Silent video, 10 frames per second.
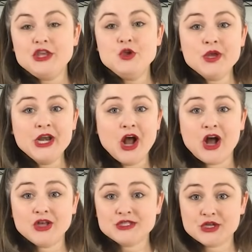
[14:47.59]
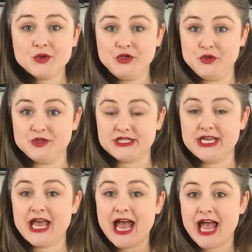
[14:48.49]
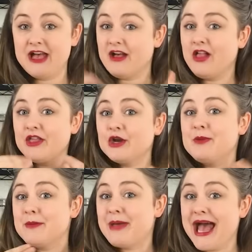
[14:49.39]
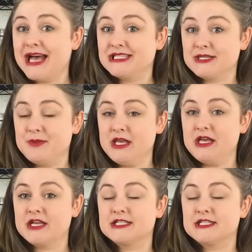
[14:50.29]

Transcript: you can also use it a little bit past peak.